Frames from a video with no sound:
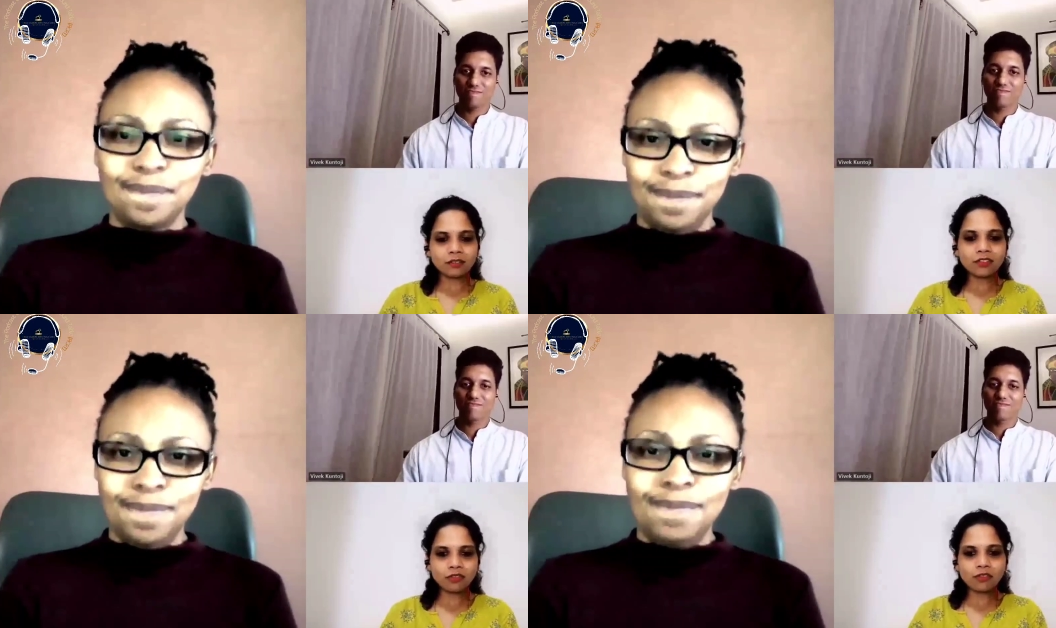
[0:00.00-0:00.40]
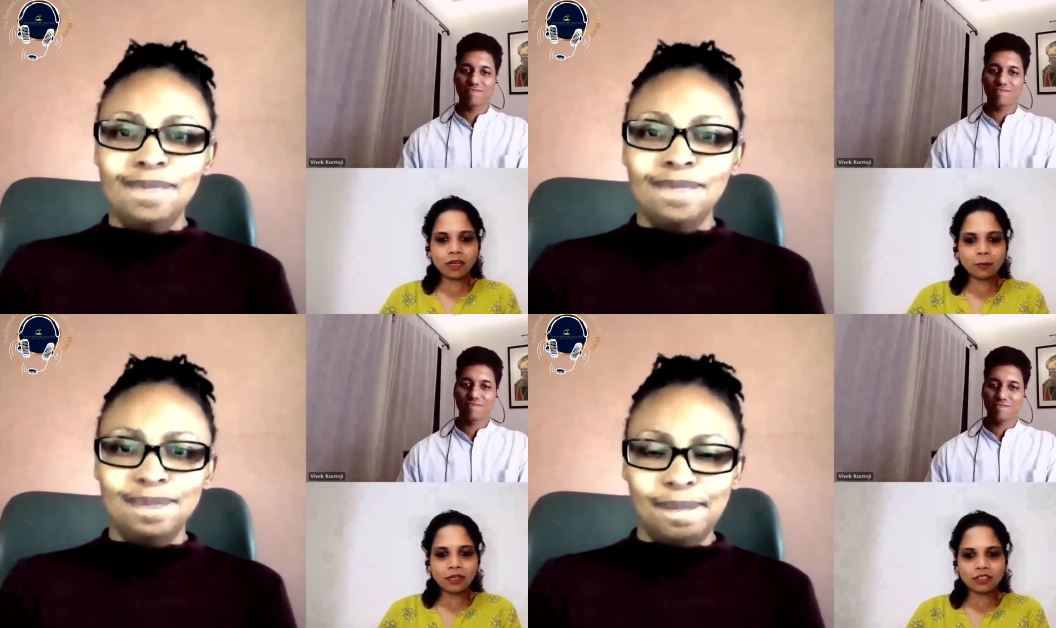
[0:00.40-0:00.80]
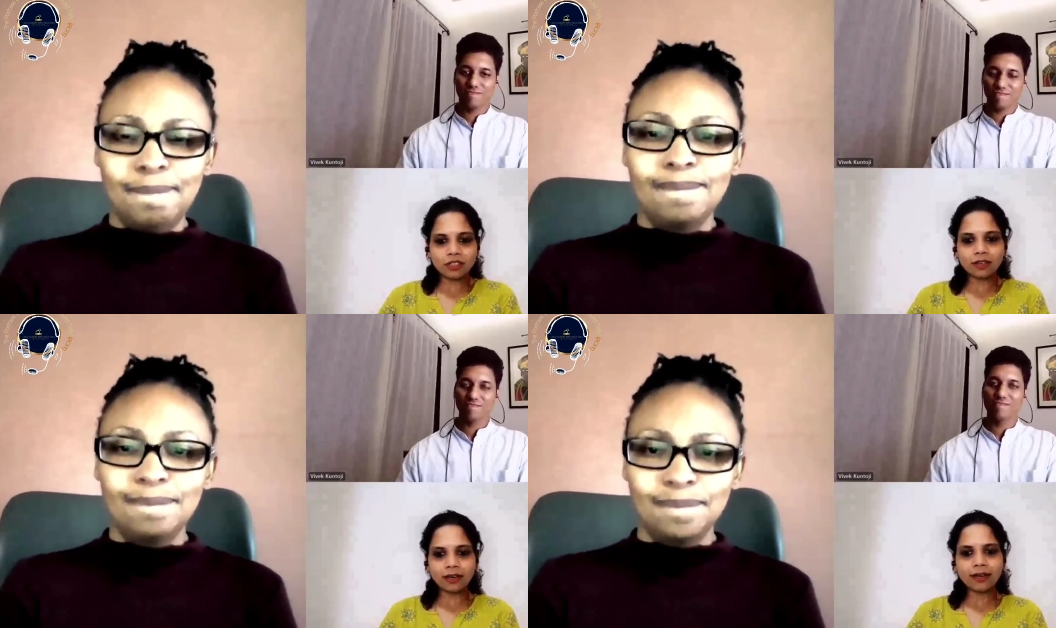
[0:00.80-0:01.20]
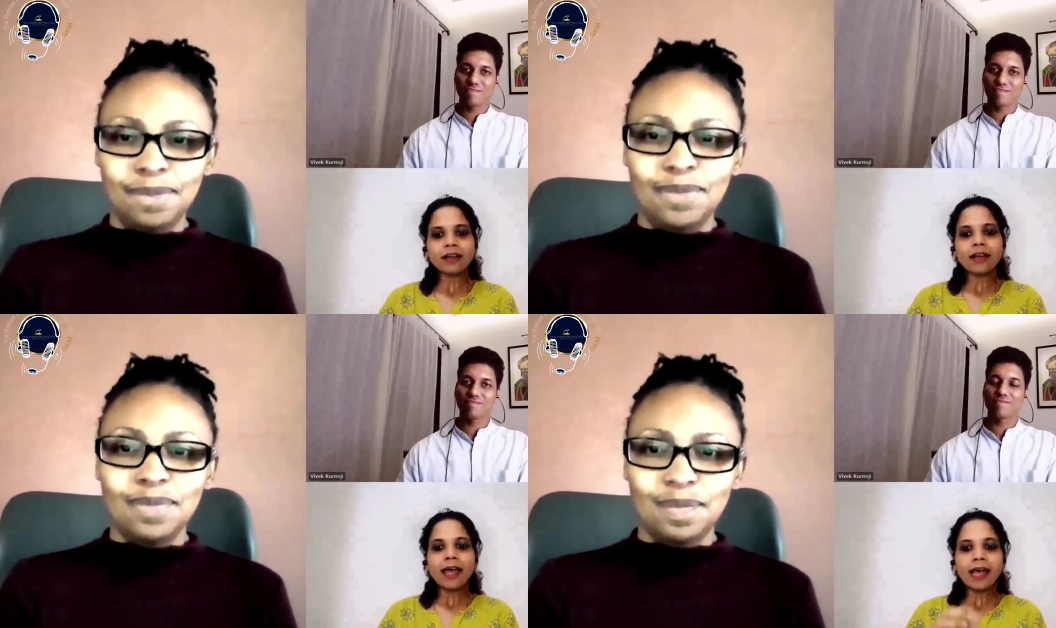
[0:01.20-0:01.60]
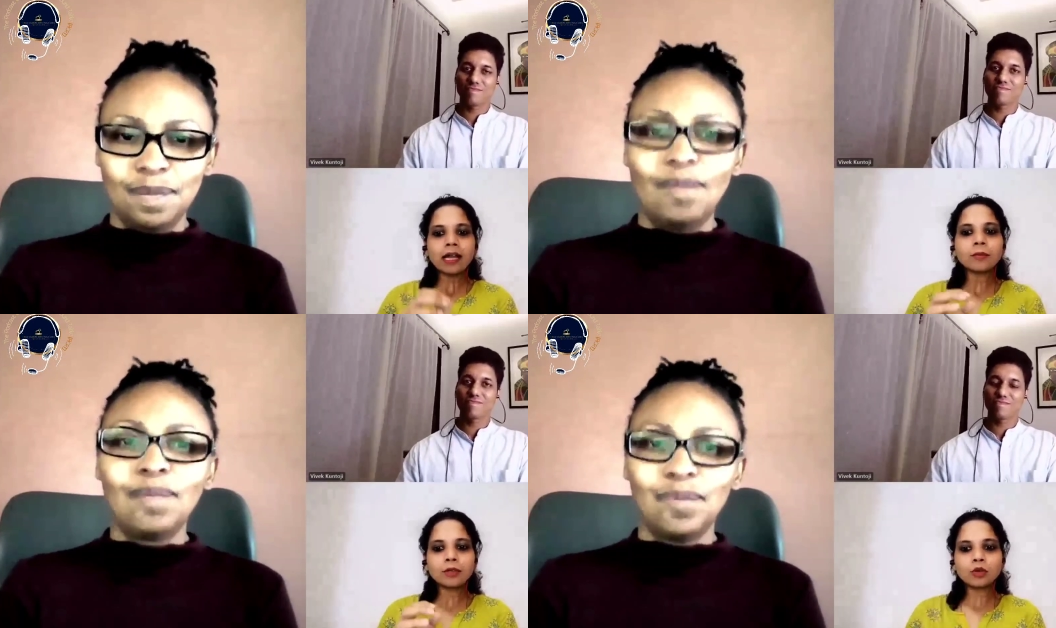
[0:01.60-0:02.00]
Speaker 1: which Vivek mentioned, right,
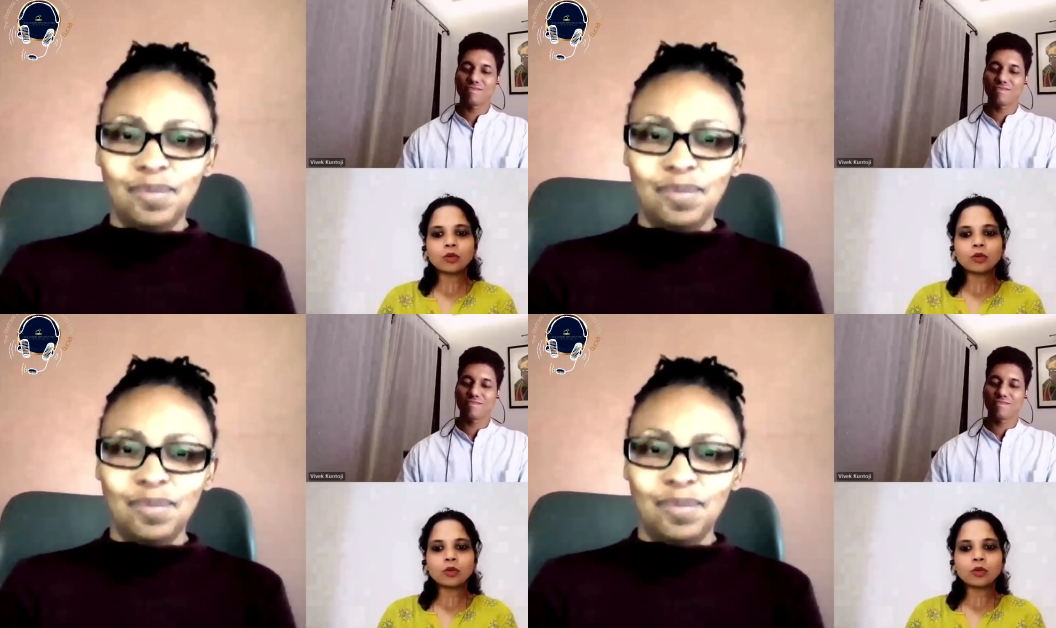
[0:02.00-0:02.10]
helped